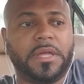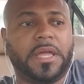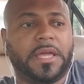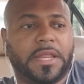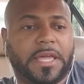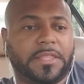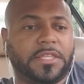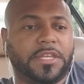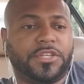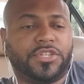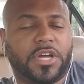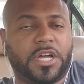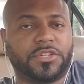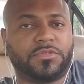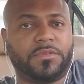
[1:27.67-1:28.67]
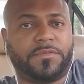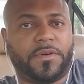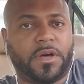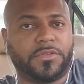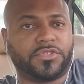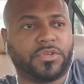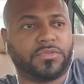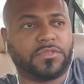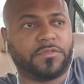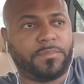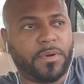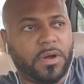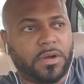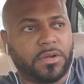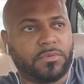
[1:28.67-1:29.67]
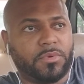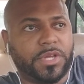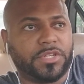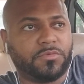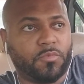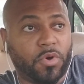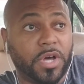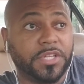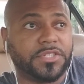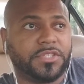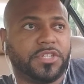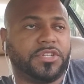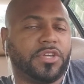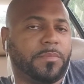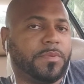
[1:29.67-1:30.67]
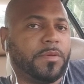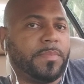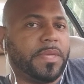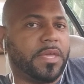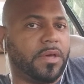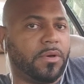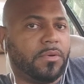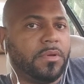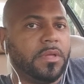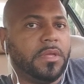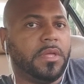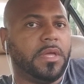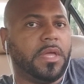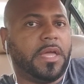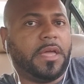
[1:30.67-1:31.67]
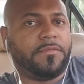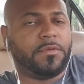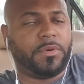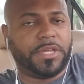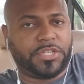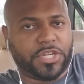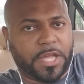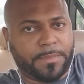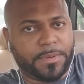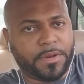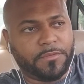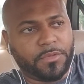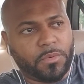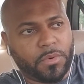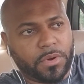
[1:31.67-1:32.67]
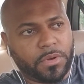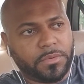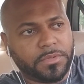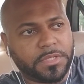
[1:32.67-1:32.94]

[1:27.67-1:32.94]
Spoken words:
And Anthony Joshua fought Joseph Parker, which was the WBO heavyweight champion of the world.